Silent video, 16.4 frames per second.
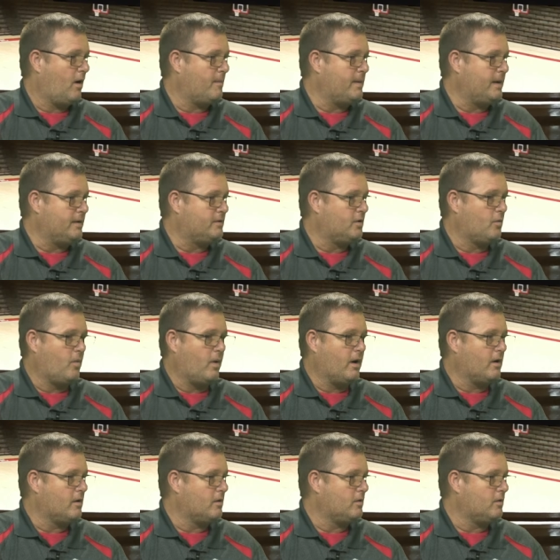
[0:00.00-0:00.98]
I mean, to
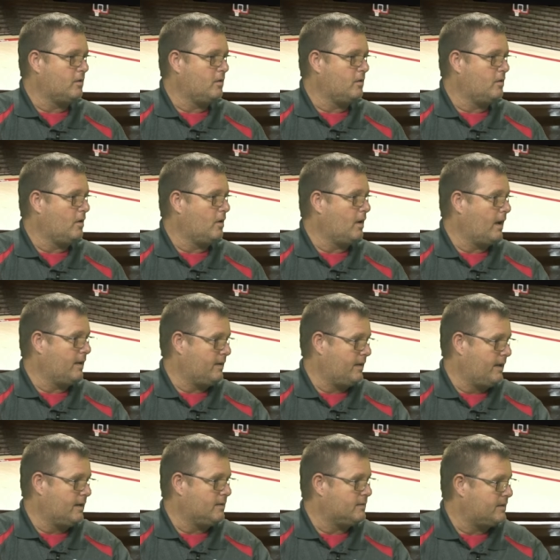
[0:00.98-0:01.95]
where you,
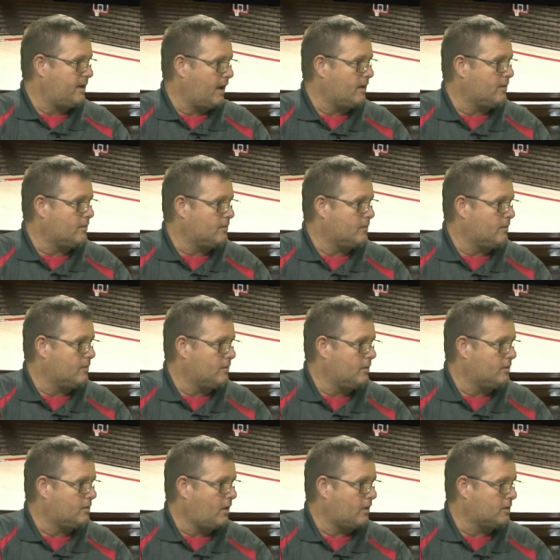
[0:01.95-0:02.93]
again
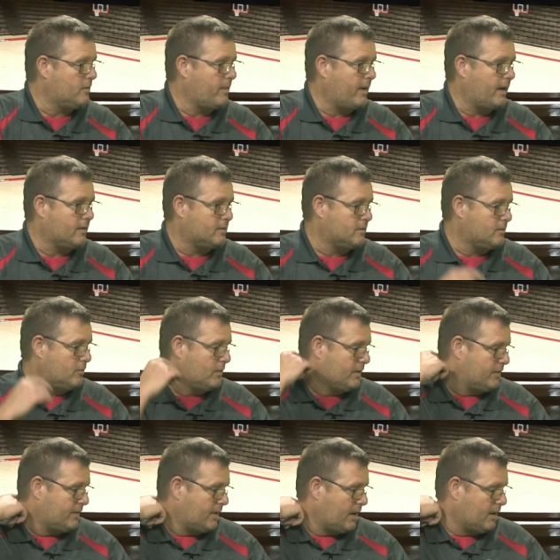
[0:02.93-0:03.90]
you talked about
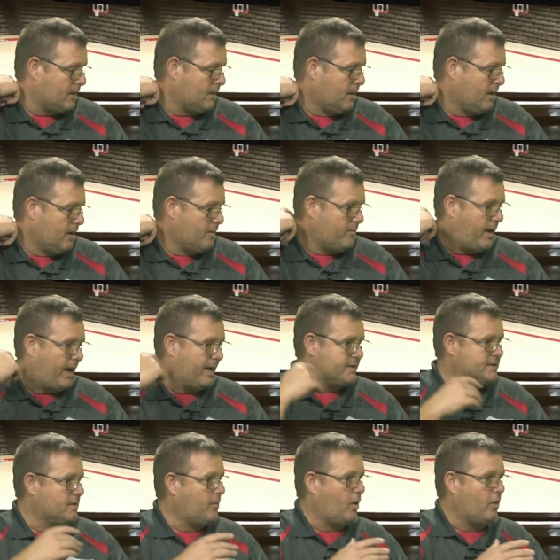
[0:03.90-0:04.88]
with uh,
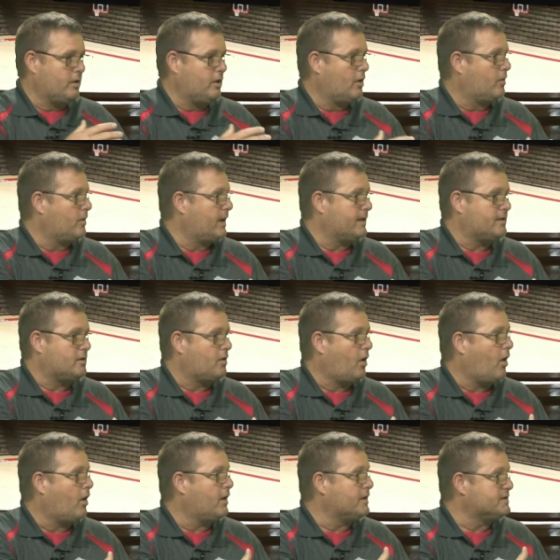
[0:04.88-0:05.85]
basketball, you don't get to
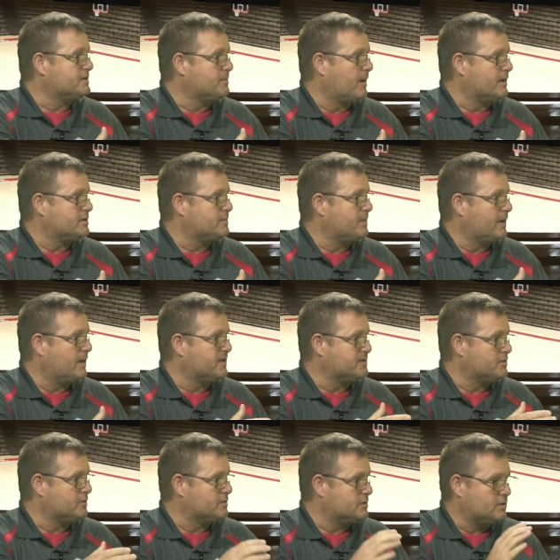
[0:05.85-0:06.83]
talk as much
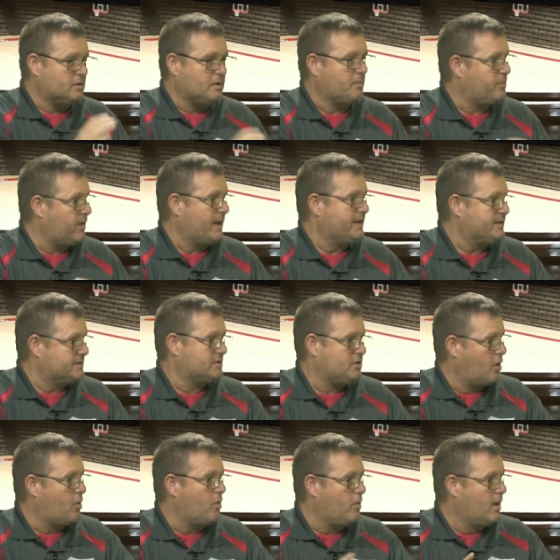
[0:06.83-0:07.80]
because there's the play's
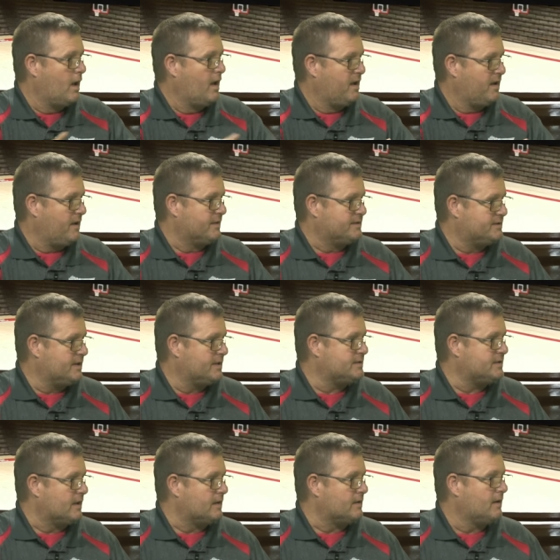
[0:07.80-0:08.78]
so
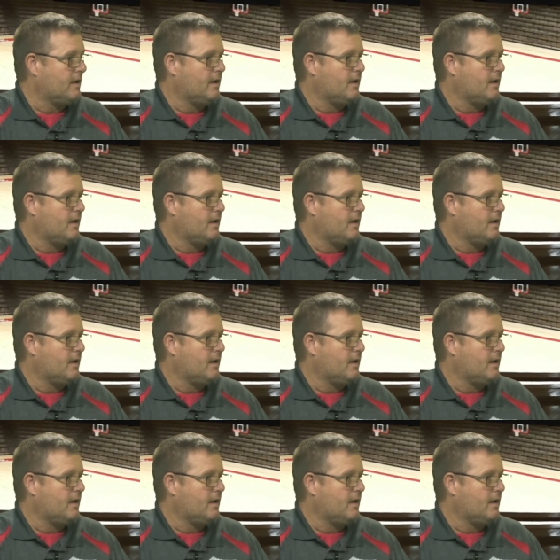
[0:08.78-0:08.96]
consistent.